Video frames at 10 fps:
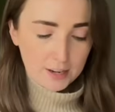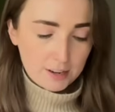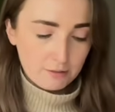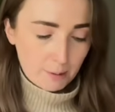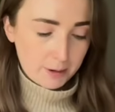a
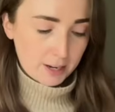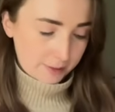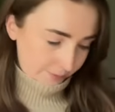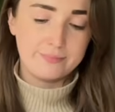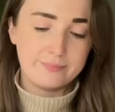rubber
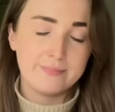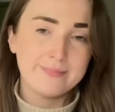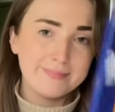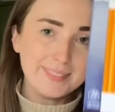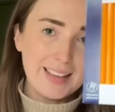
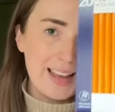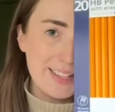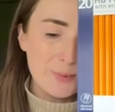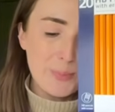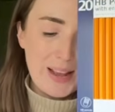and
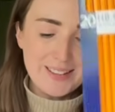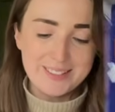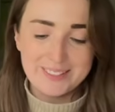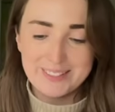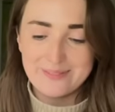some
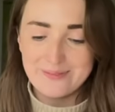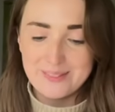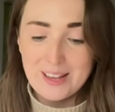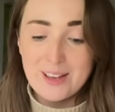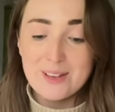pencils.
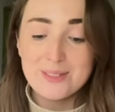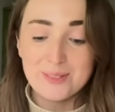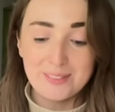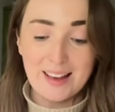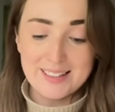So
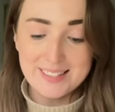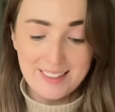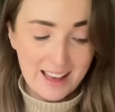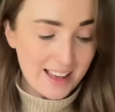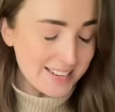that's
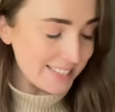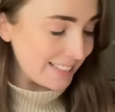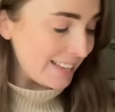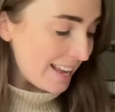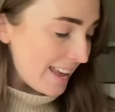that.
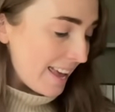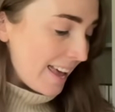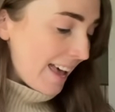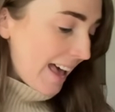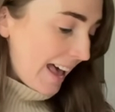
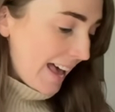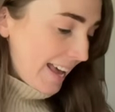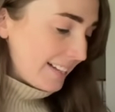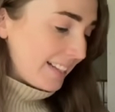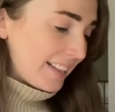
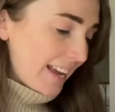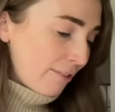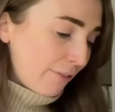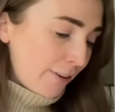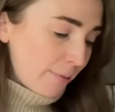And then
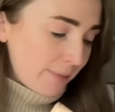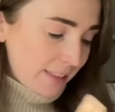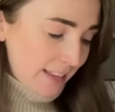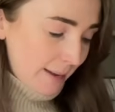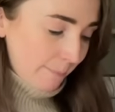from
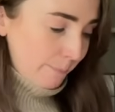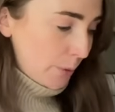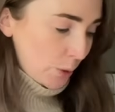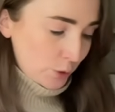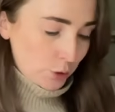the
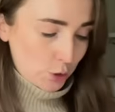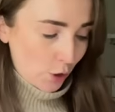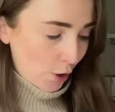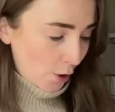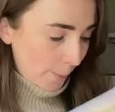
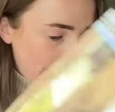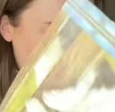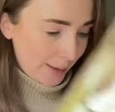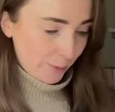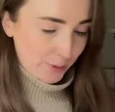bookshop
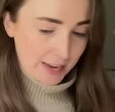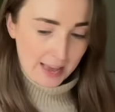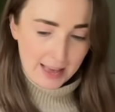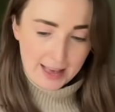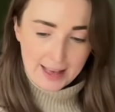we
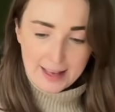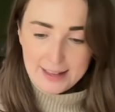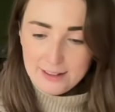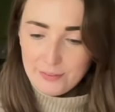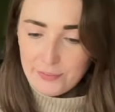
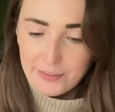have